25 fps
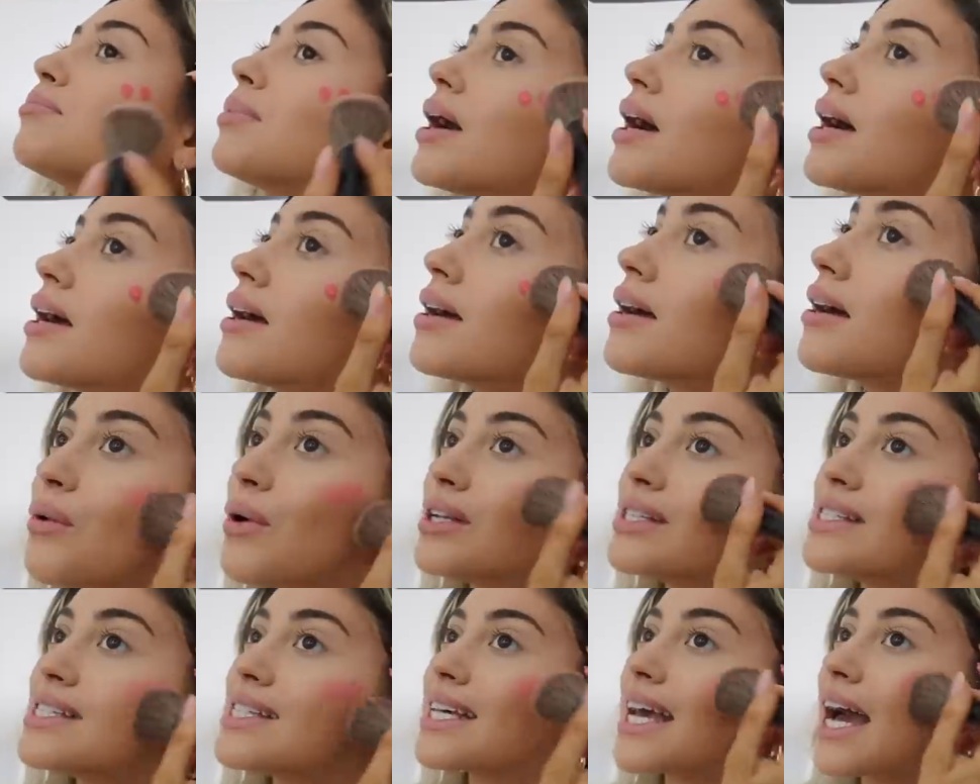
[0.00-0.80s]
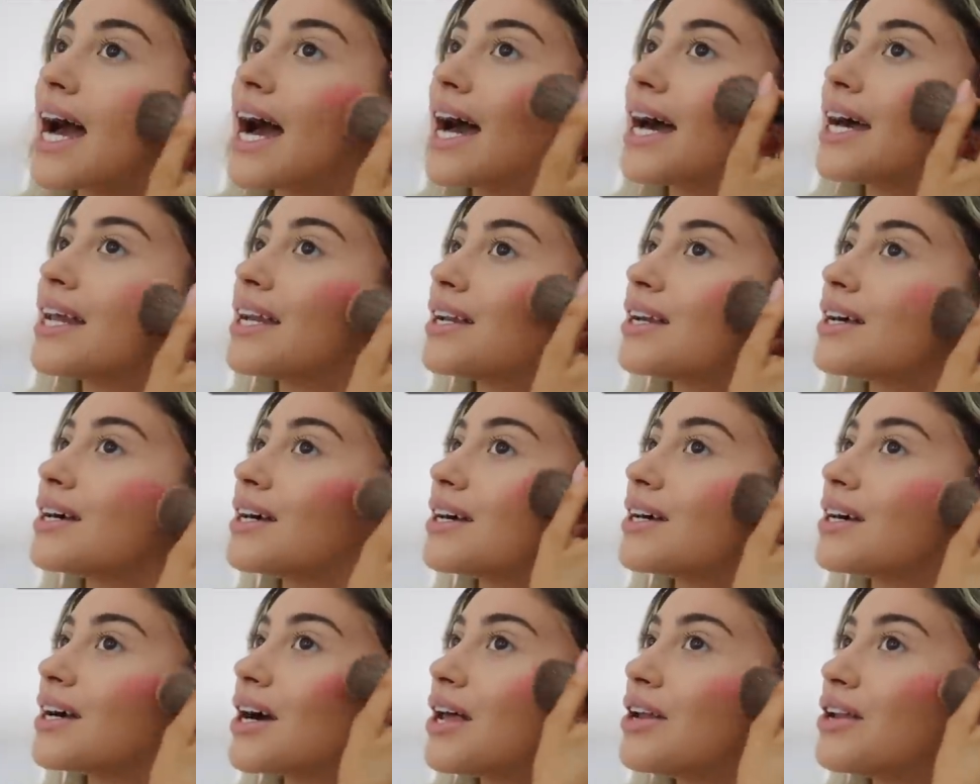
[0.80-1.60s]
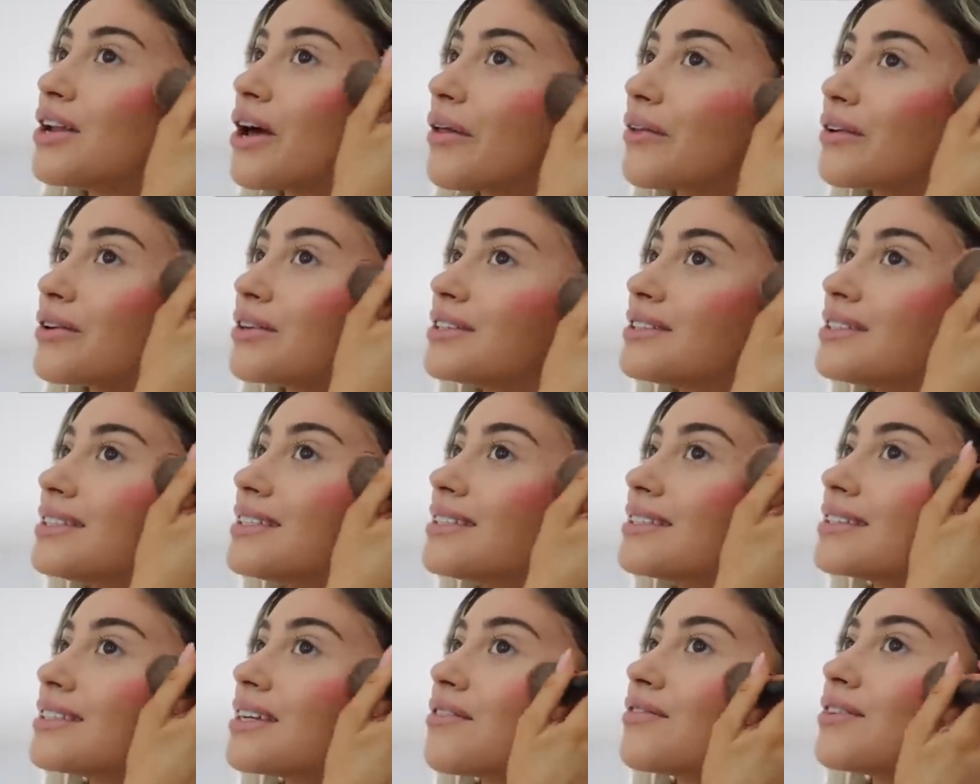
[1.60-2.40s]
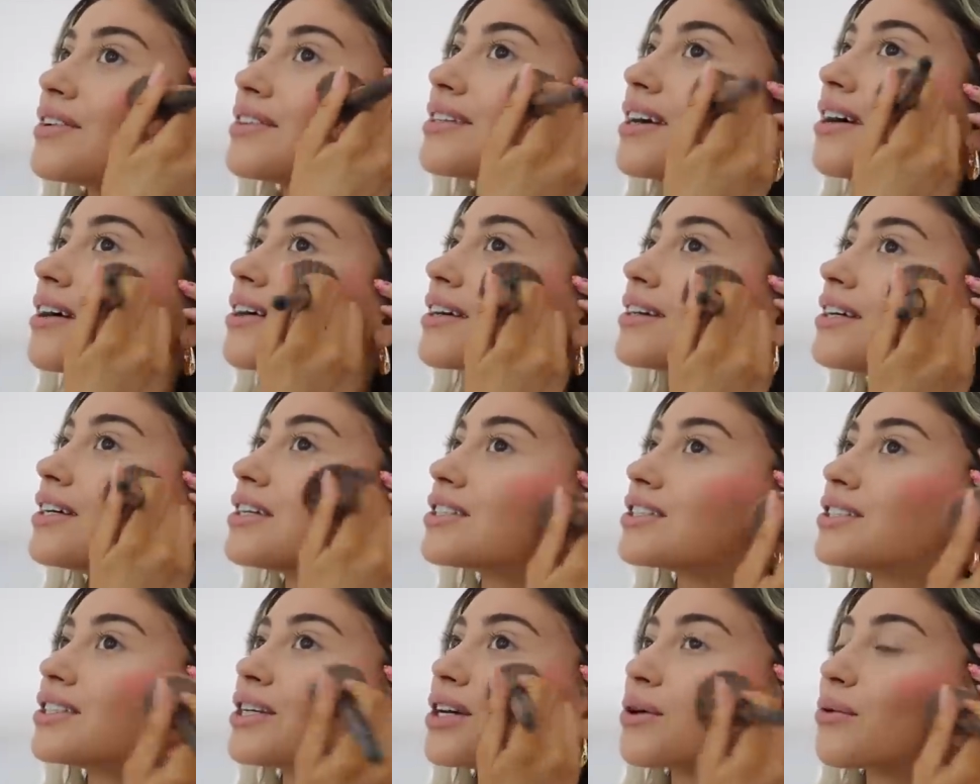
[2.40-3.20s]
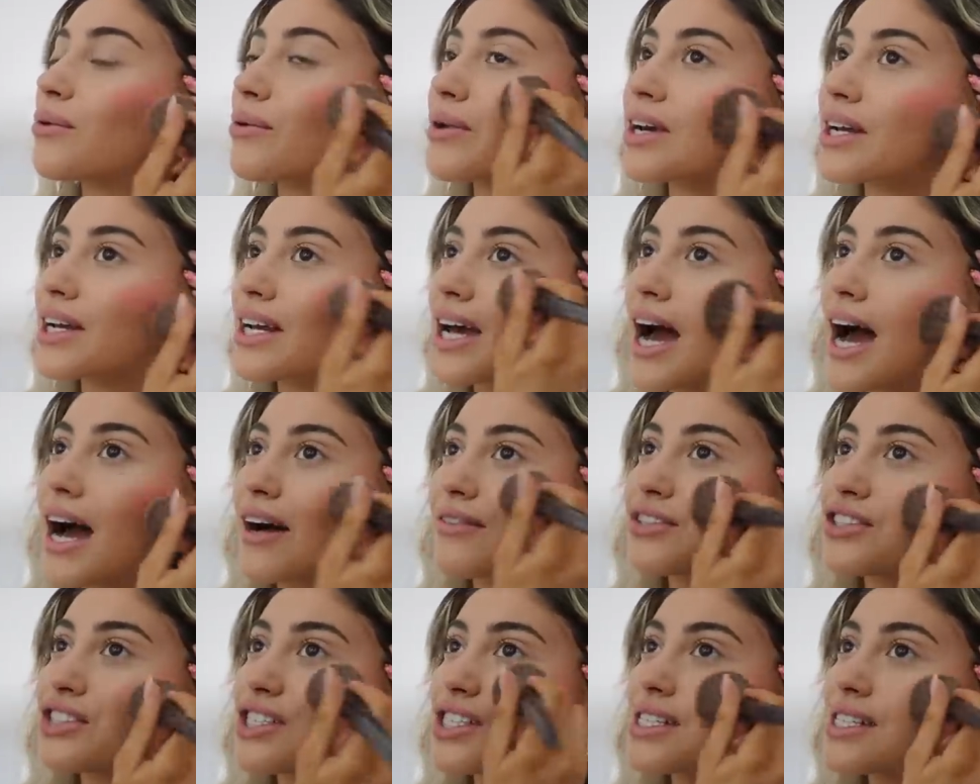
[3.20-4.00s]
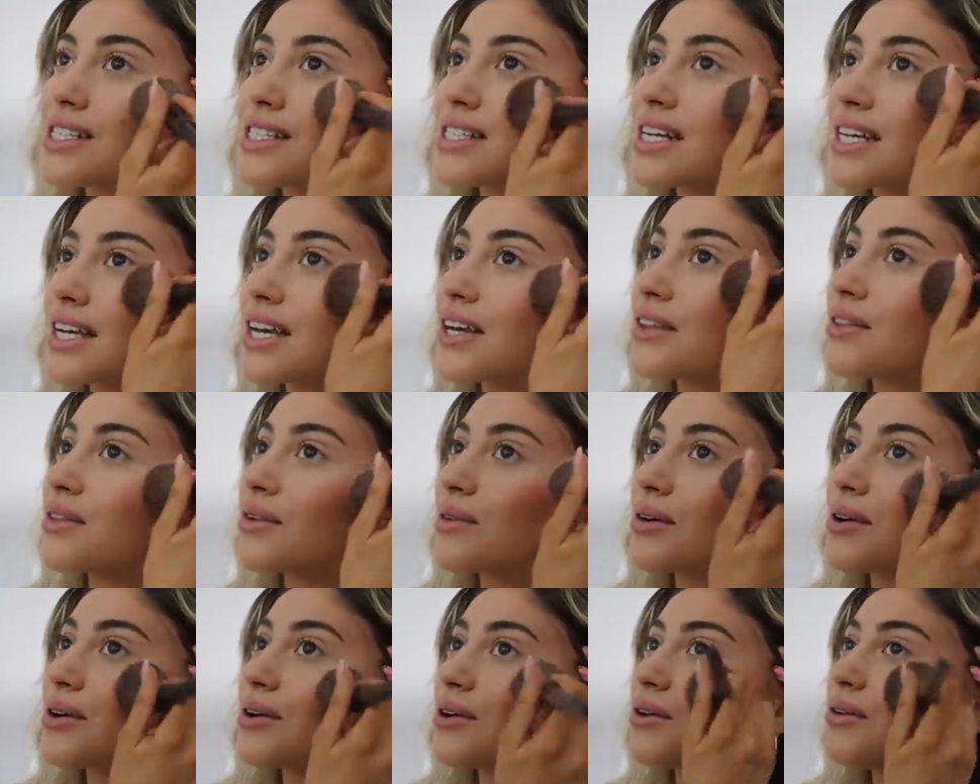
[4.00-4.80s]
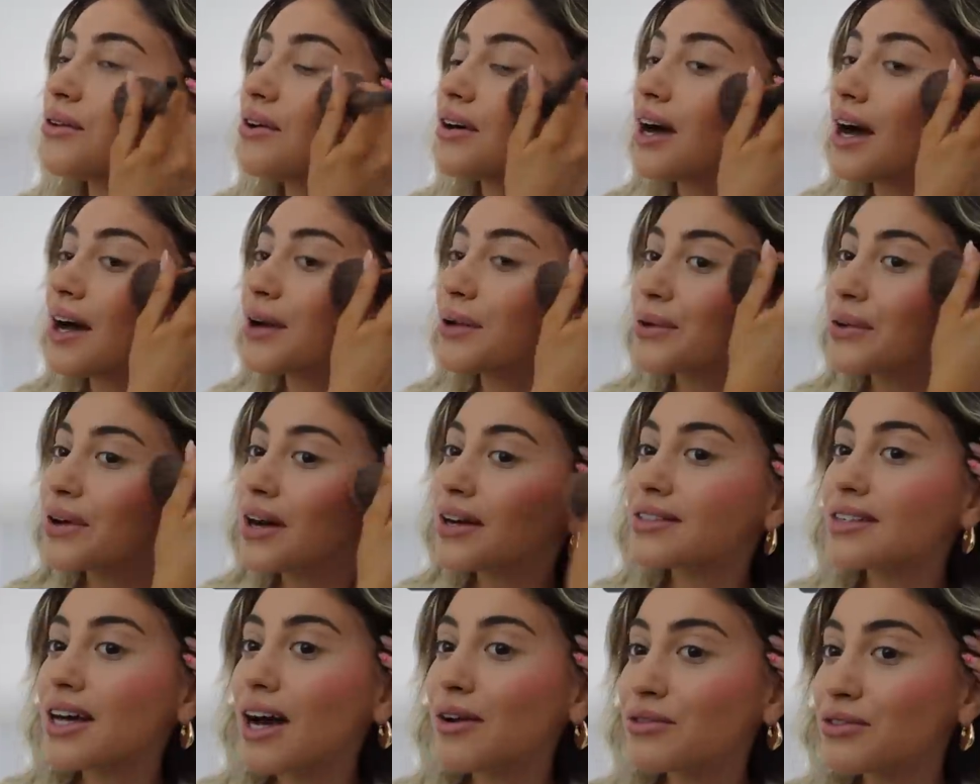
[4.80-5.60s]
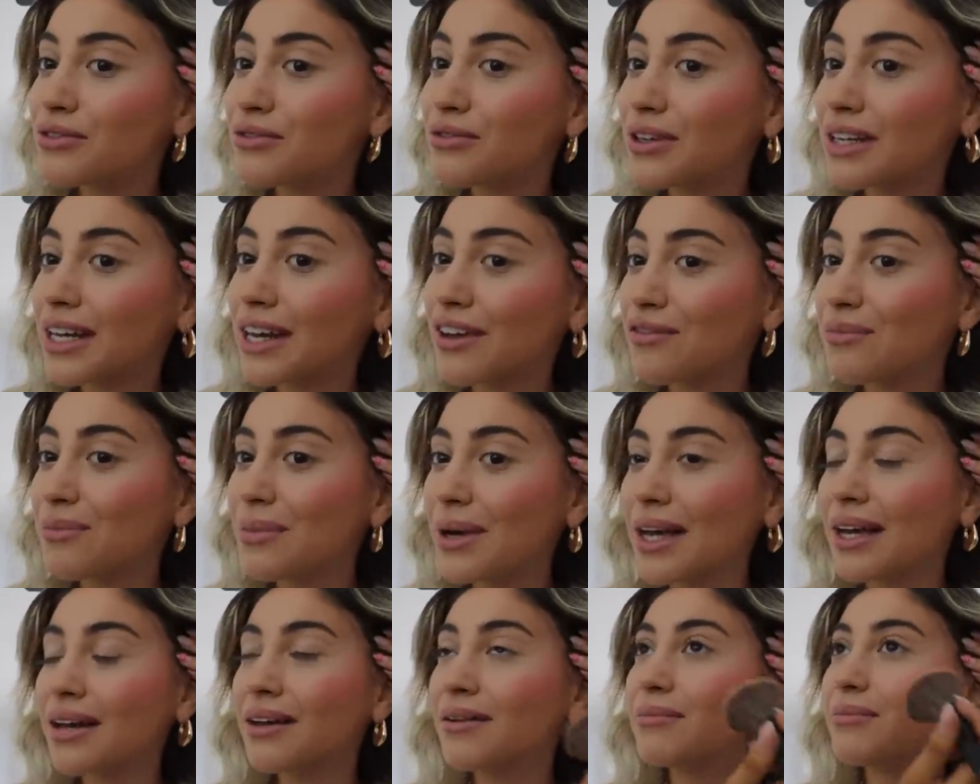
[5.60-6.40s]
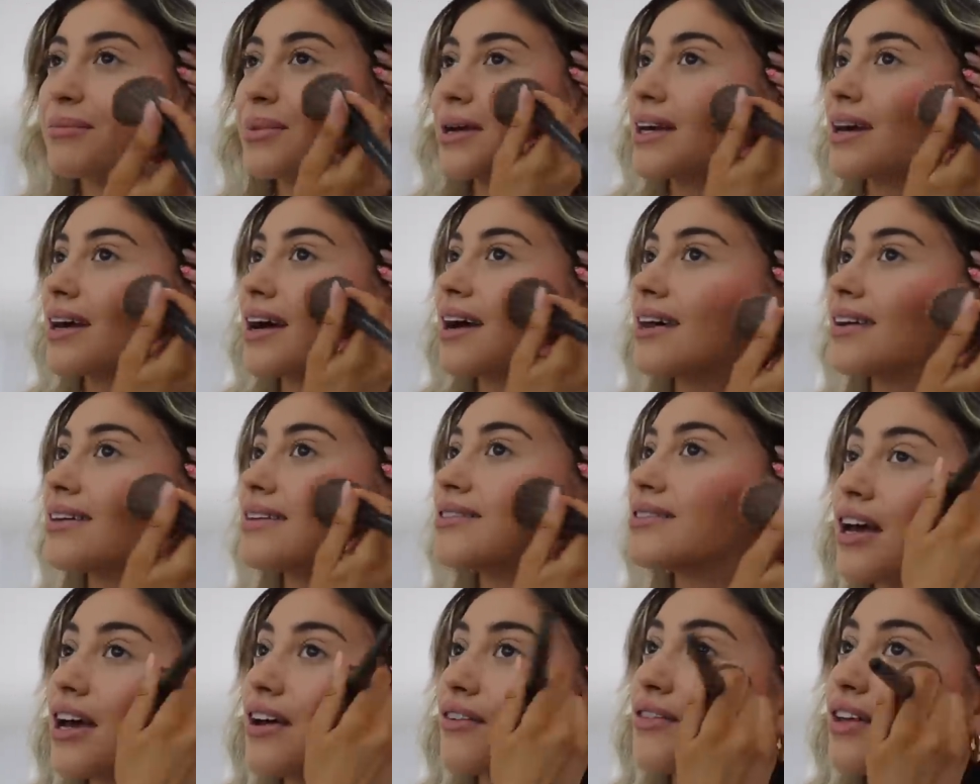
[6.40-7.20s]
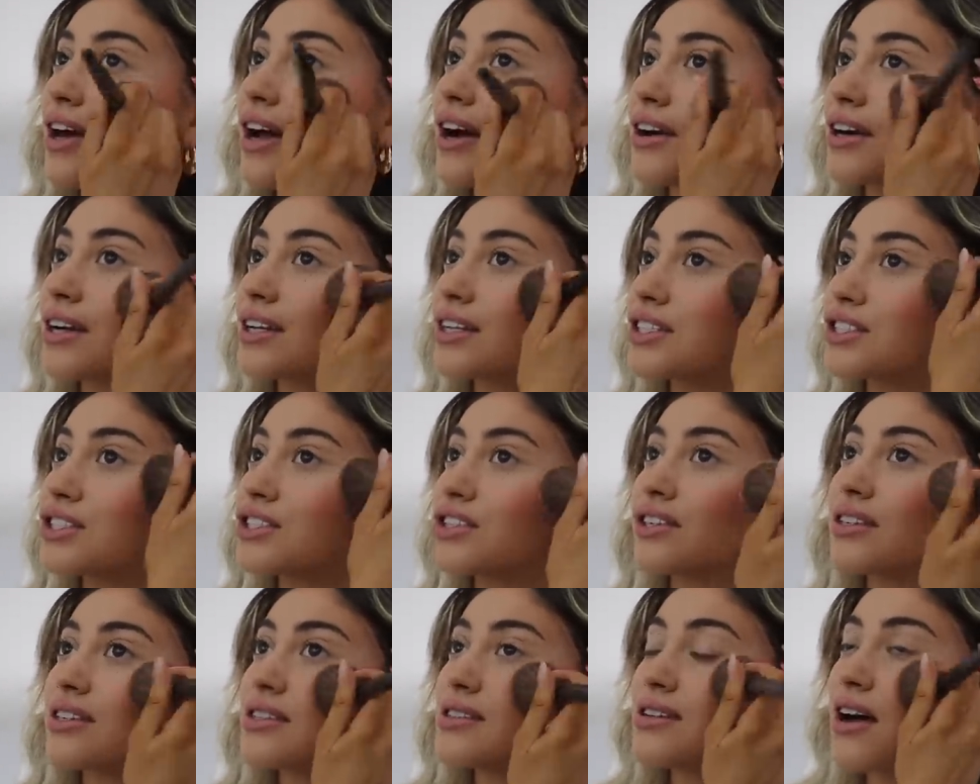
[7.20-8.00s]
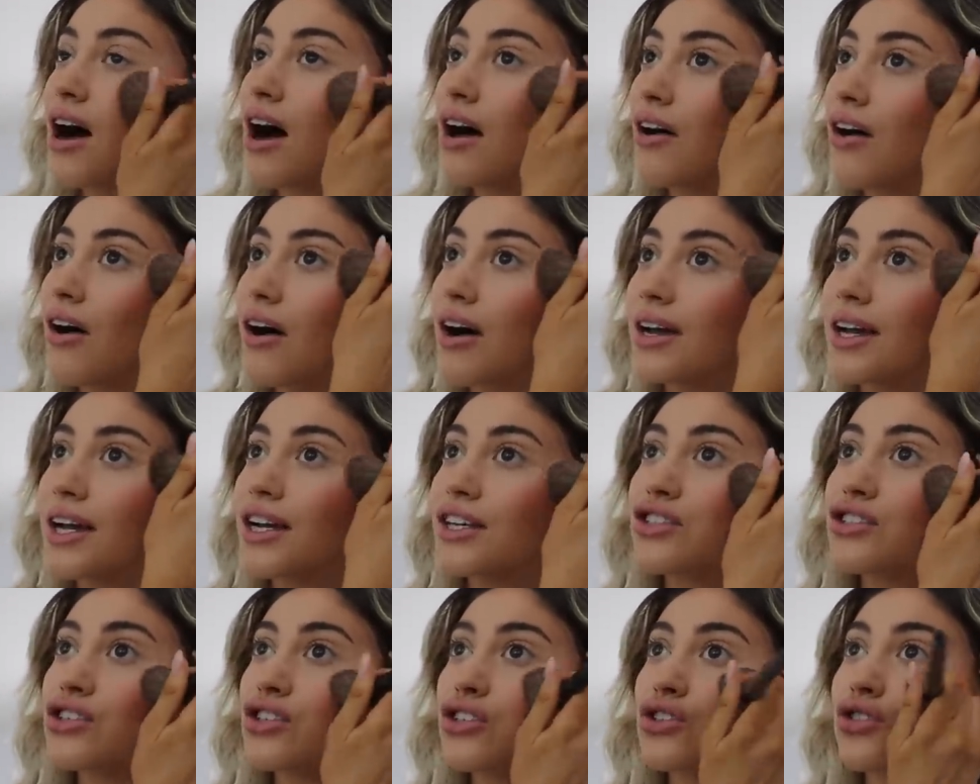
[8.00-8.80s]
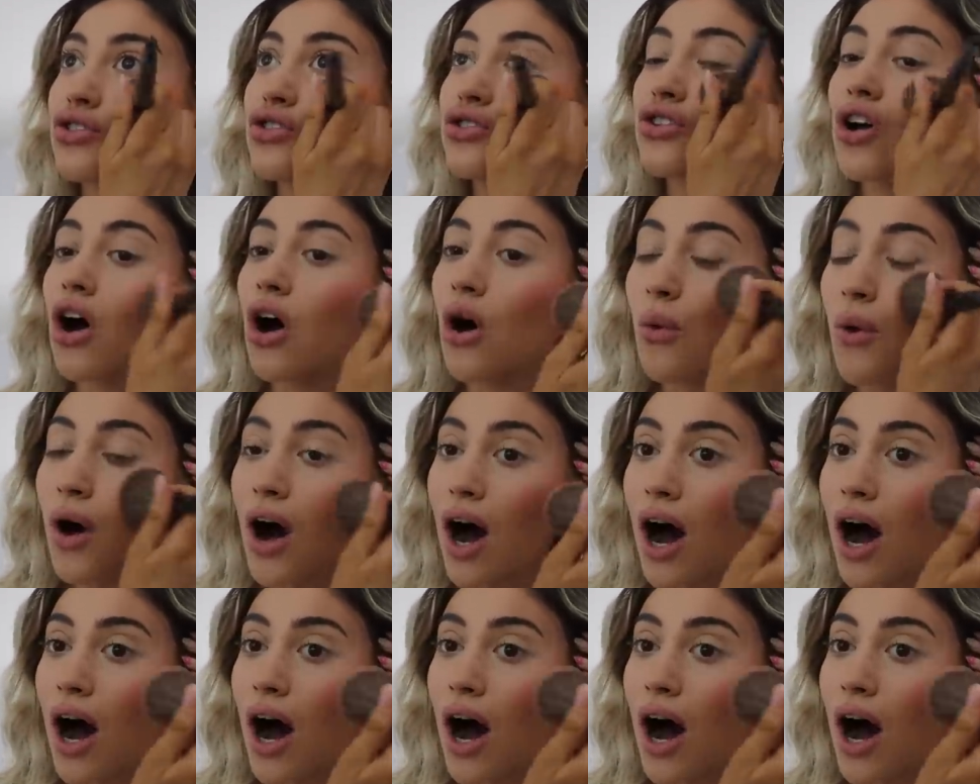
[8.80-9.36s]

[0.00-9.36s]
But once again, another season of this air conditioner, we're gonna have to just stick it through, and you guys have to forgive me because if the air conditioner is not on, it's so